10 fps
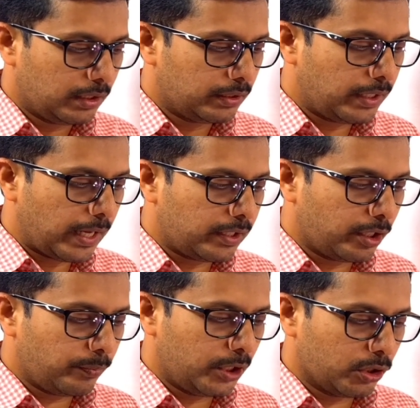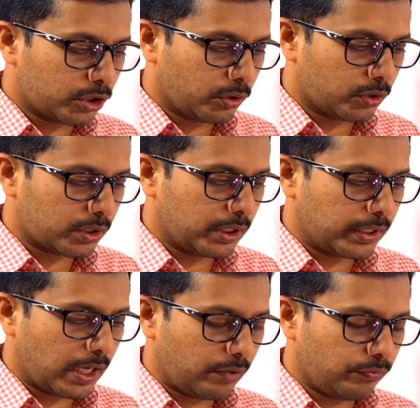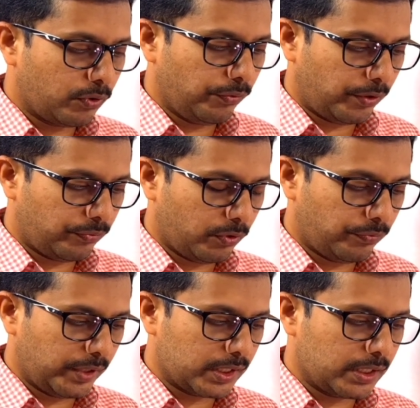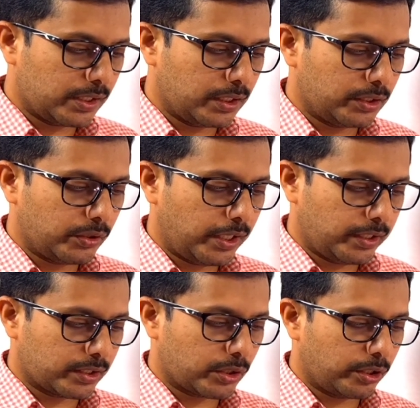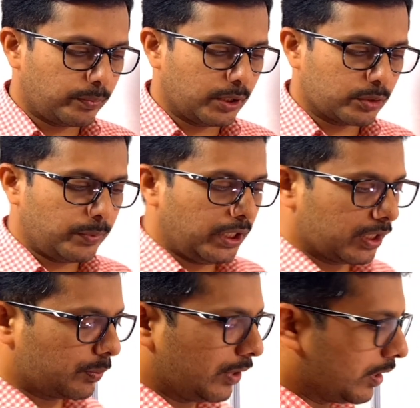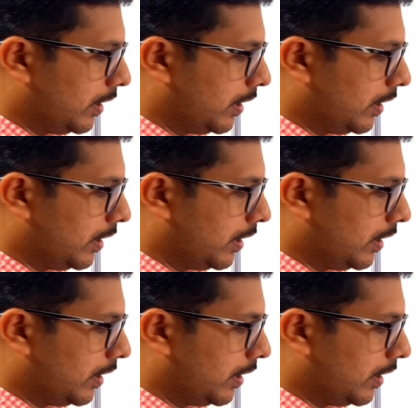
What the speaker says: The diagram below shows the graph of f of x is equal to ax square plus bx plus